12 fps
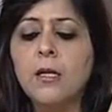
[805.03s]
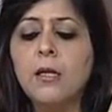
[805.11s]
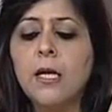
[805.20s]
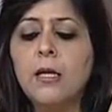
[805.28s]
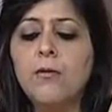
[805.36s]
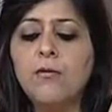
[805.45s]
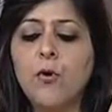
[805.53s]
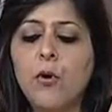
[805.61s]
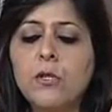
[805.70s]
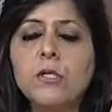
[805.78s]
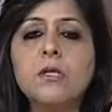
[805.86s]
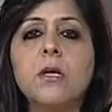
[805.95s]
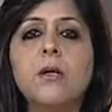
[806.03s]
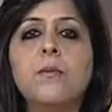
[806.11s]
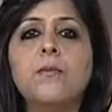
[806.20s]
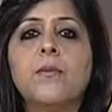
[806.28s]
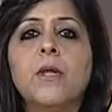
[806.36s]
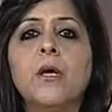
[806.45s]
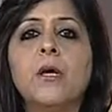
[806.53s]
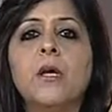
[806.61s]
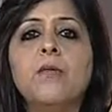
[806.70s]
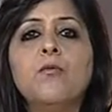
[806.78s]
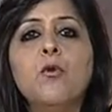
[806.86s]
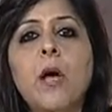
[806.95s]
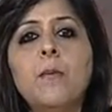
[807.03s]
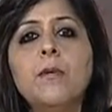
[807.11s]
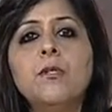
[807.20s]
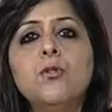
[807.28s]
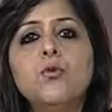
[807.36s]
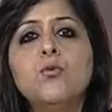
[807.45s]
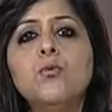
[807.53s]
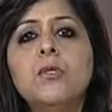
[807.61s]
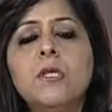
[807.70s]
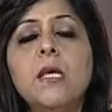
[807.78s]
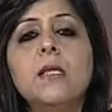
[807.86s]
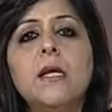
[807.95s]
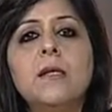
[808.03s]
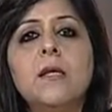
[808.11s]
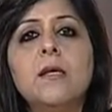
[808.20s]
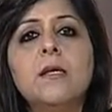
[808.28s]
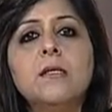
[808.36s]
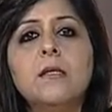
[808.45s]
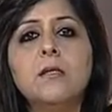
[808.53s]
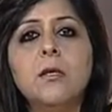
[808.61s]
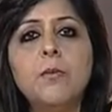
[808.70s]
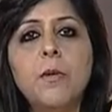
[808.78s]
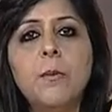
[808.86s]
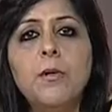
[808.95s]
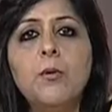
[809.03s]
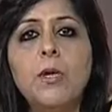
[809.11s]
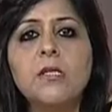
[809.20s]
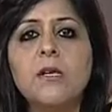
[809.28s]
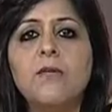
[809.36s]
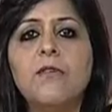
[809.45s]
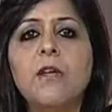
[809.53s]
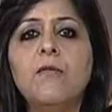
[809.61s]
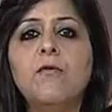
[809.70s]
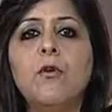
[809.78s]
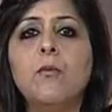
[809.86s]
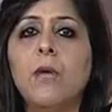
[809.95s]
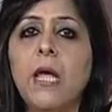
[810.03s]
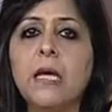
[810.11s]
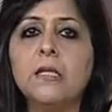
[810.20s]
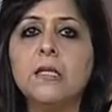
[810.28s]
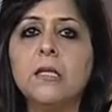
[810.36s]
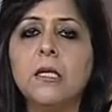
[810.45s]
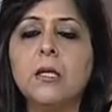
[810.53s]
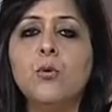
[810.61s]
then, of course, uh, uh, if you happen to see that there are certain people who are suffering from AIDS,